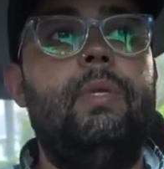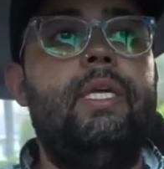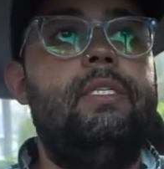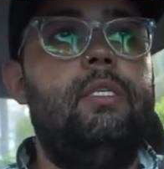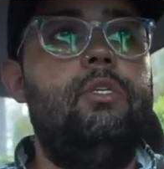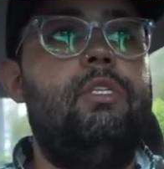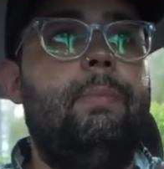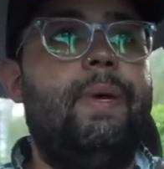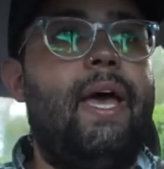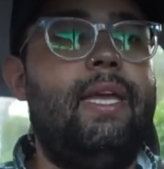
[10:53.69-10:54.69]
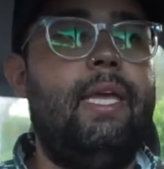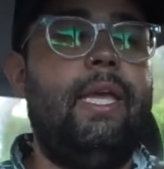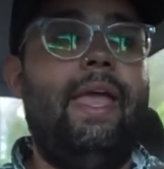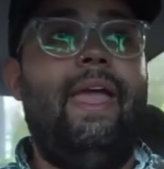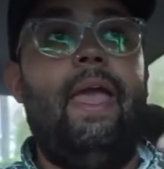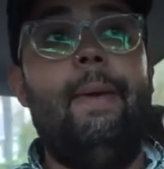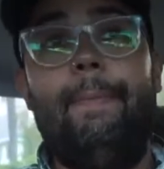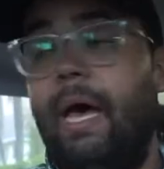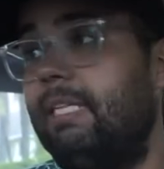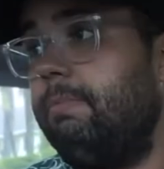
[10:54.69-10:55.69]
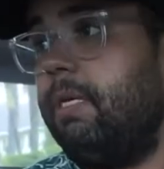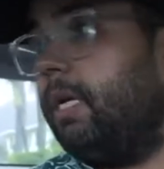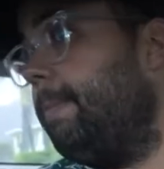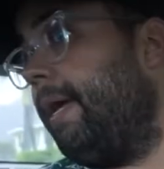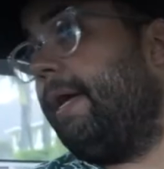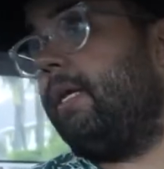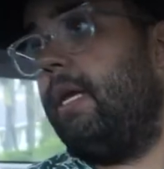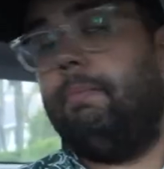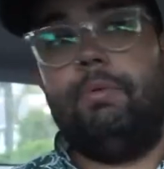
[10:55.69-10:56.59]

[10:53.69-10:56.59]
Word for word: place to do some packing and possibly come back and